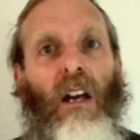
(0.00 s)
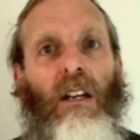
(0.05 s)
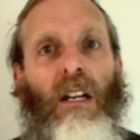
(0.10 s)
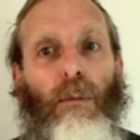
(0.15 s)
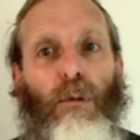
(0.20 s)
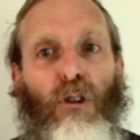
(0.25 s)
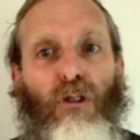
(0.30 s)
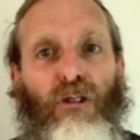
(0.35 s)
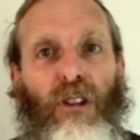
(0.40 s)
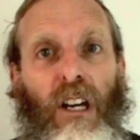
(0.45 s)

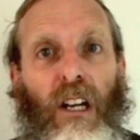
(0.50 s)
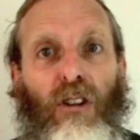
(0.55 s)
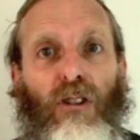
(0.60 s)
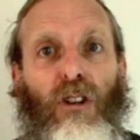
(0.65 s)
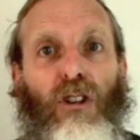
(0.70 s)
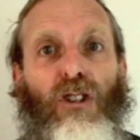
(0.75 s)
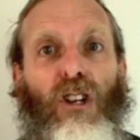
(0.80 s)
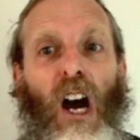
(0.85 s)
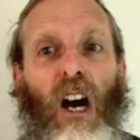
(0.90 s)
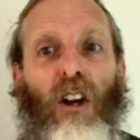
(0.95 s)
Number
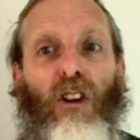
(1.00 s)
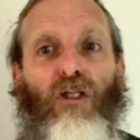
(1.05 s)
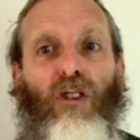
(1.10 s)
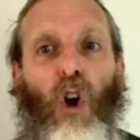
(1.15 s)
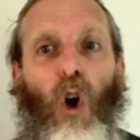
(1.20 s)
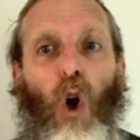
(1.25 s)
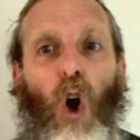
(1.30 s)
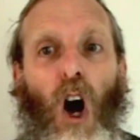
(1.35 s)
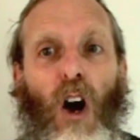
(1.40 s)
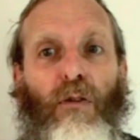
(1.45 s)
6, your child is
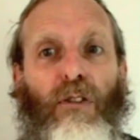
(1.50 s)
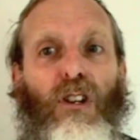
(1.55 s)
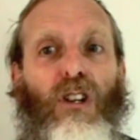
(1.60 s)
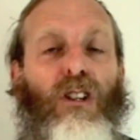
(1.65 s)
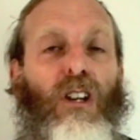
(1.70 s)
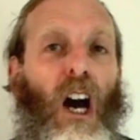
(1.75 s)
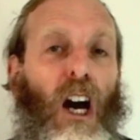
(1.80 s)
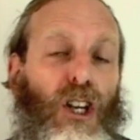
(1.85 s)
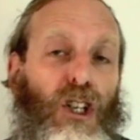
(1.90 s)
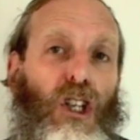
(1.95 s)

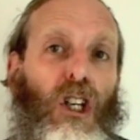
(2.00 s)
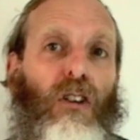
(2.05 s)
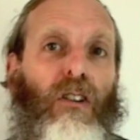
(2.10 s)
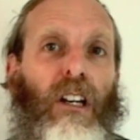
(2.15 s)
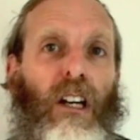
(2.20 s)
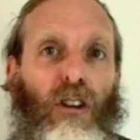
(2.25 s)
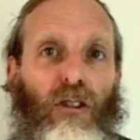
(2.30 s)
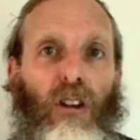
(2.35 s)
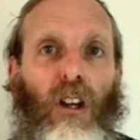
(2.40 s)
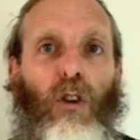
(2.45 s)
often touchy
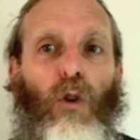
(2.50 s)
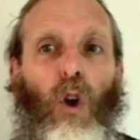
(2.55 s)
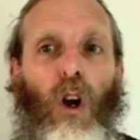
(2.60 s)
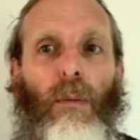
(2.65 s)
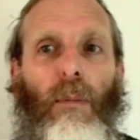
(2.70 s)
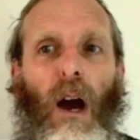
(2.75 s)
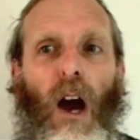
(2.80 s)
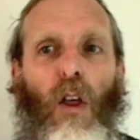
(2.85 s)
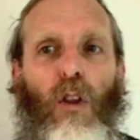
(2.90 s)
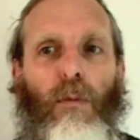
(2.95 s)
or easily
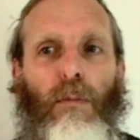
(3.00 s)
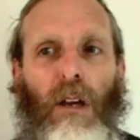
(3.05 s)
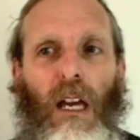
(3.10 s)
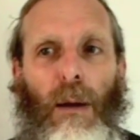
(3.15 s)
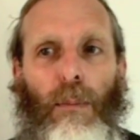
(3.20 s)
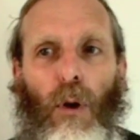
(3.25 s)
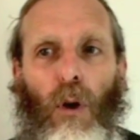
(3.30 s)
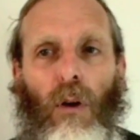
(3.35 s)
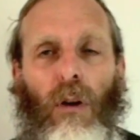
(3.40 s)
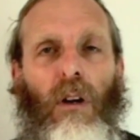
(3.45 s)
annoyed by other
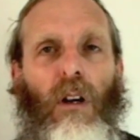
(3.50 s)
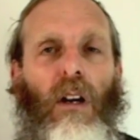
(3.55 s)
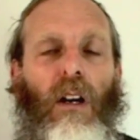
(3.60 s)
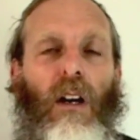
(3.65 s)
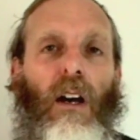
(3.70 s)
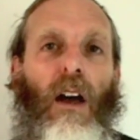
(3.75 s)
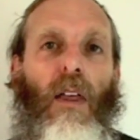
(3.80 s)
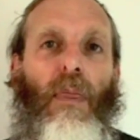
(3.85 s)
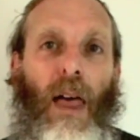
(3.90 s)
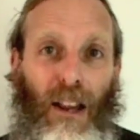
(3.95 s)
people.
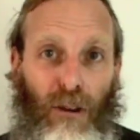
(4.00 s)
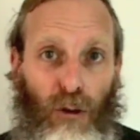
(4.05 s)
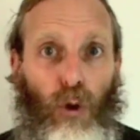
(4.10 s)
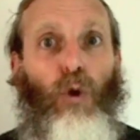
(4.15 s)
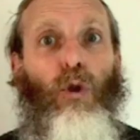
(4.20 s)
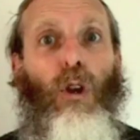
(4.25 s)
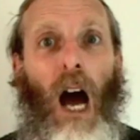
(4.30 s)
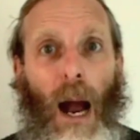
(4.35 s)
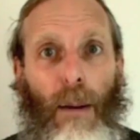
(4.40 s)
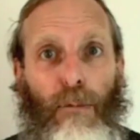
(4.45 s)
That's
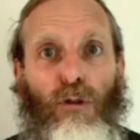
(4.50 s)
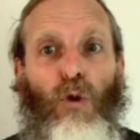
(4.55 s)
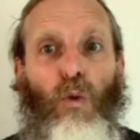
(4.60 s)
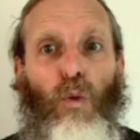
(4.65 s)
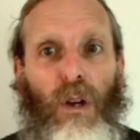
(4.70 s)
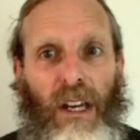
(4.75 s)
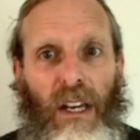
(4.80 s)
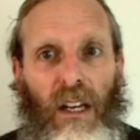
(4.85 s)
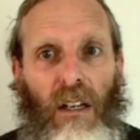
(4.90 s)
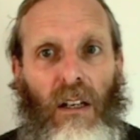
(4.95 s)
2 times a
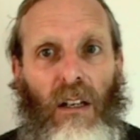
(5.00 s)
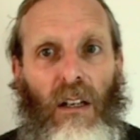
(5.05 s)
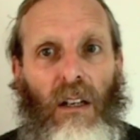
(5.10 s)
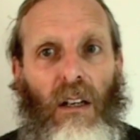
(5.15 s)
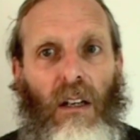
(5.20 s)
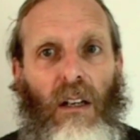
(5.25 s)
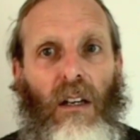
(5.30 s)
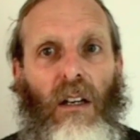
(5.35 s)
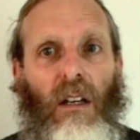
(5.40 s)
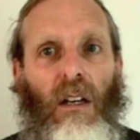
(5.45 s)
week.
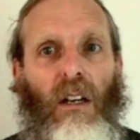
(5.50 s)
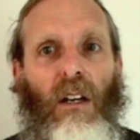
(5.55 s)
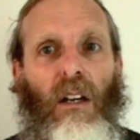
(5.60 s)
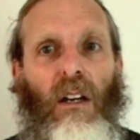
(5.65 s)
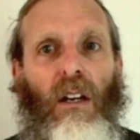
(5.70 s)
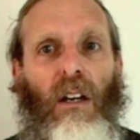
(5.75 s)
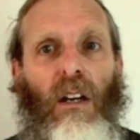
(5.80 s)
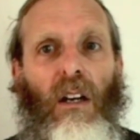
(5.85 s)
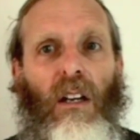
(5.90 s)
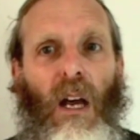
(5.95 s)

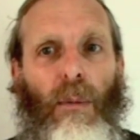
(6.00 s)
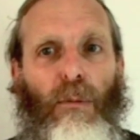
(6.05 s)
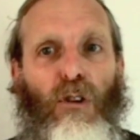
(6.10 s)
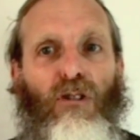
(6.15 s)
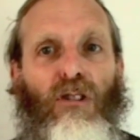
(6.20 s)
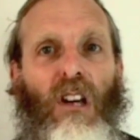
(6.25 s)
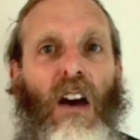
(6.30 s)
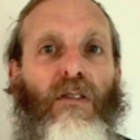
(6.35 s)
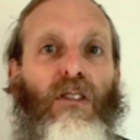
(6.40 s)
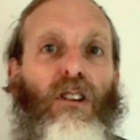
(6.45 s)
Number
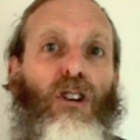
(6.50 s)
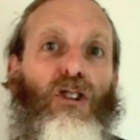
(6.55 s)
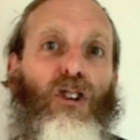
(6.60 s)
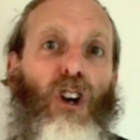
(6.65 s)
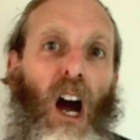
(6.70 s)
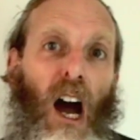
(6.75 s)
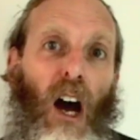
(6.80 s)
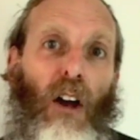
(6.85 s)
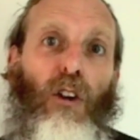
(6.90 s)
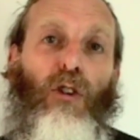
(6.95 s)
7, your
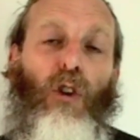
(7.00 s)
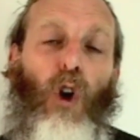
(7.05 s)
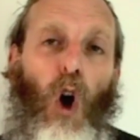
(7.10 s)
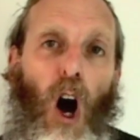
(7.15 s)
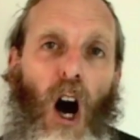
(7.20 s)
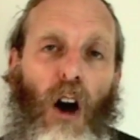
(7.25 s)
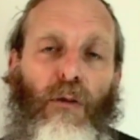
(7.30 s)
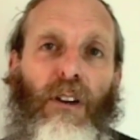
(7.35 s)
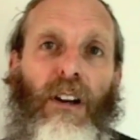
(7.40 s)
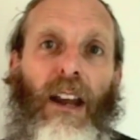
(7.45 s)
child is
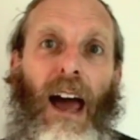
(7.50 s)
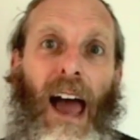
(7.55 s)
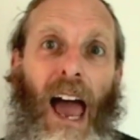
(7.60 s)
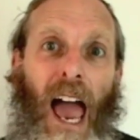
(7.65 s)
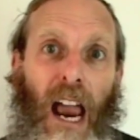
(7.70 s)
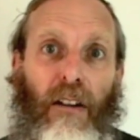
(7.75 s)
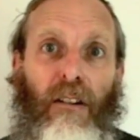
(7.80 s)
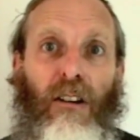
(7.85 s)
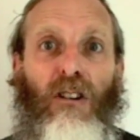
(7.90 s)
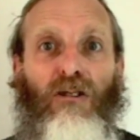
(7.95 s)
often
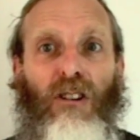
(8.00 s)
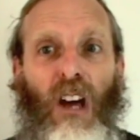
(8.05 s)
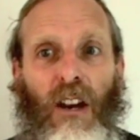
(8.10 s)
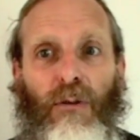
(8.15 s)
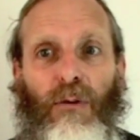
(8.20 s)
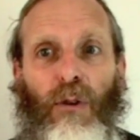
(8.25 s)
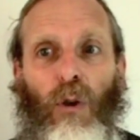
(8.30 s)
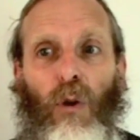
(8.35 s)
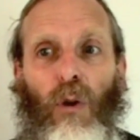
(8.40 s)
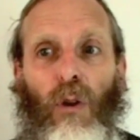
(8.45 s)
angry or
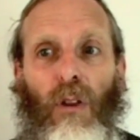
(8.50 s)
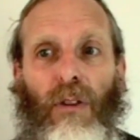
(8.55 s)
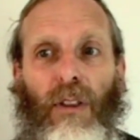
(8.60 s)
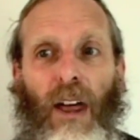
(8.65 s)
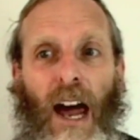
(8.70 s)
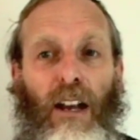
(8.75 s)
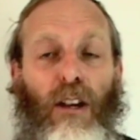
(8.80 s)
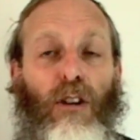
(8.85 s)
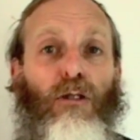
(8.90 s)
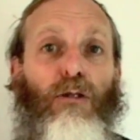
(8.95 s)
resentful.
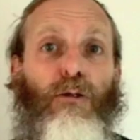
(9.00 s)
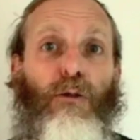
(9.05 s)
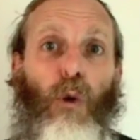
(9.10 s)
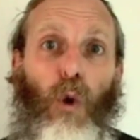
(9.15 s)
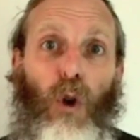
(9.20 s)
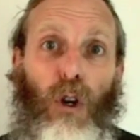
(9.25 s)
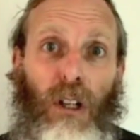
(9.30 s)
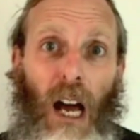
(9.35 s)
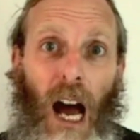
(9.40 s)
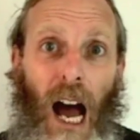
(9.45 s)
That is
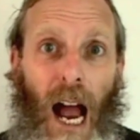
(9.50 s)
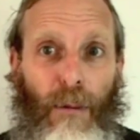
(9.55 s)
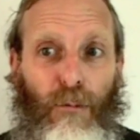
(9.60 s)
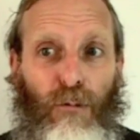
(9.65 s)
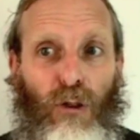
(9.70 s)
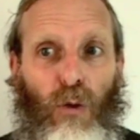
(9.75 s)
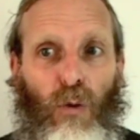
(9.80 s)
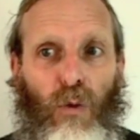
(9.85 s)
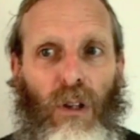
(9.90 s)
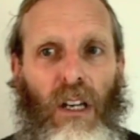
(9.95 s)
4
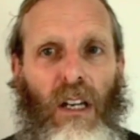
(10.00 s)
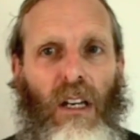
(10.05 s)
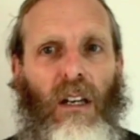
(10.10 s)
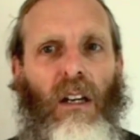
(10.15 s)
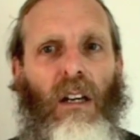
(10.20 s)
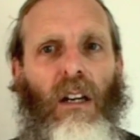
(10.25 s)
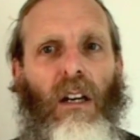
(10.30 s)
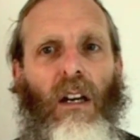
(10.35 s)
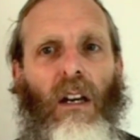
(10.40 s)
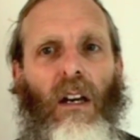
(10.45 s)
times a week.